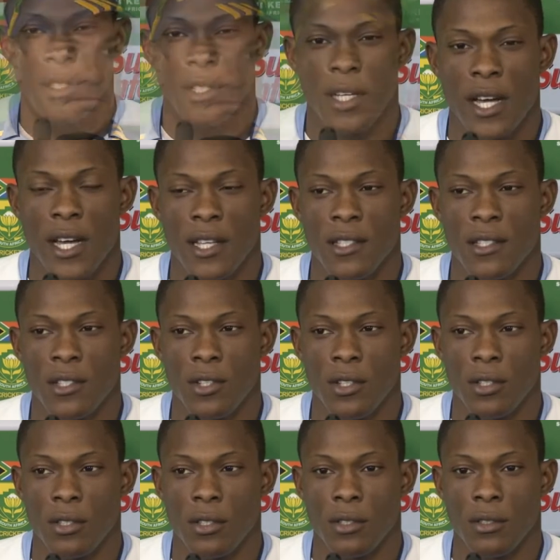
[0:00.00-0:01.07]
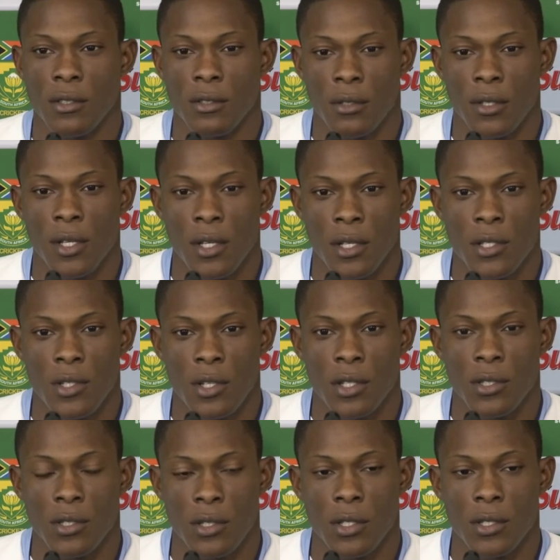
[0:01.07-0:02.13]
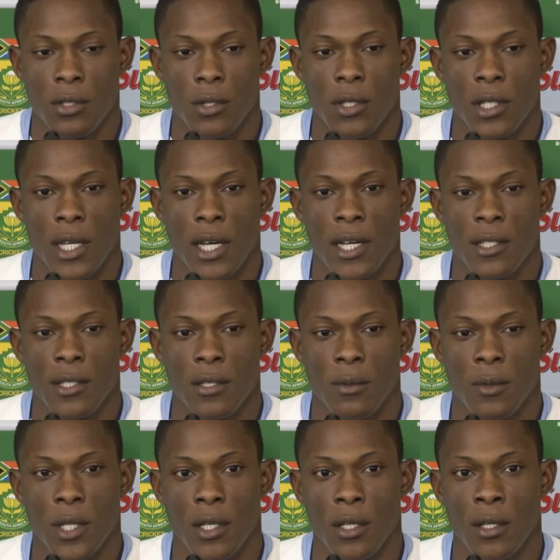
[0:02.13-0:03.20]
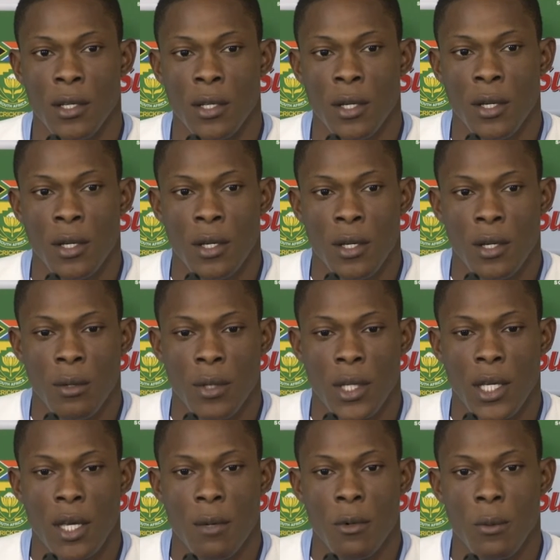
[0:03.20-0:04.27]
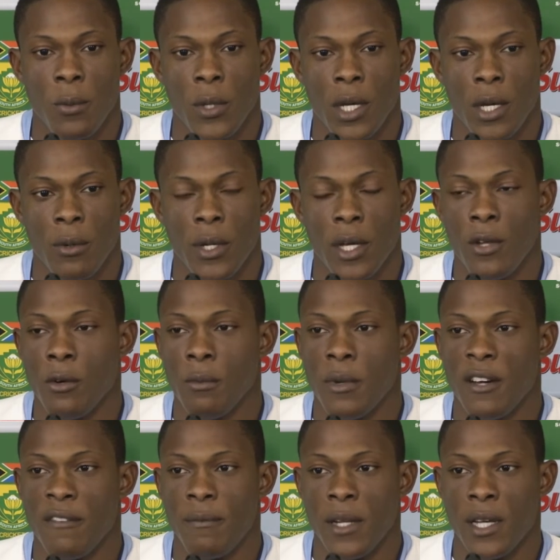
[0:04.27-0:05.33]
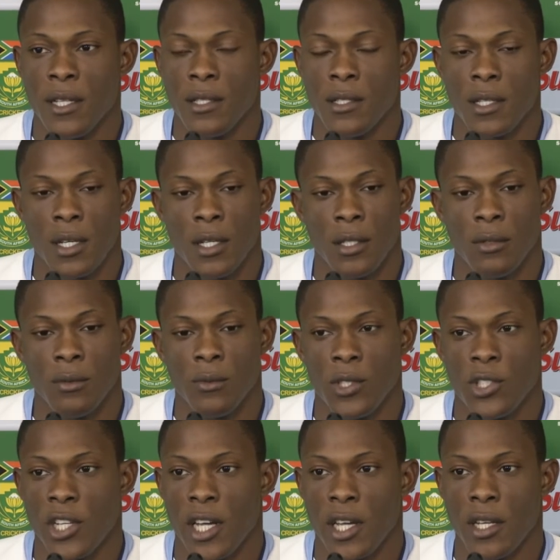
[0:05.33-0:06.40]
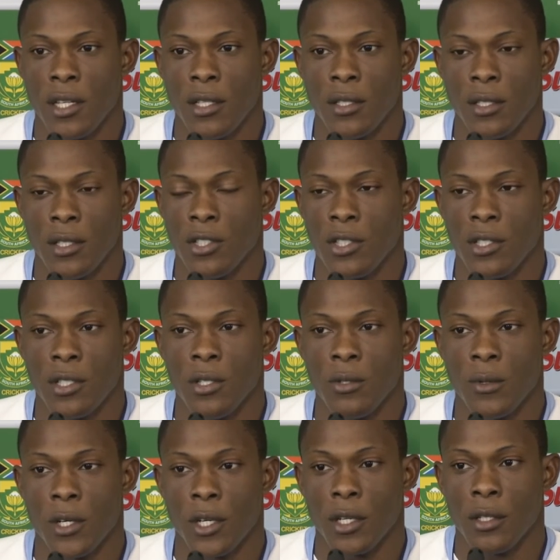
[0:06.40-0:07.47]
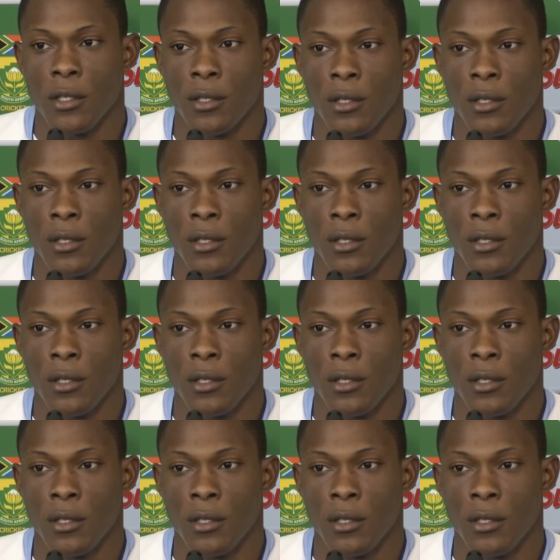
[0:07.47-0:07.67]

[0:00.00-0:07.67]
The guys stuck to the task. We came up with a number of plans and we tried it. It just didn't work.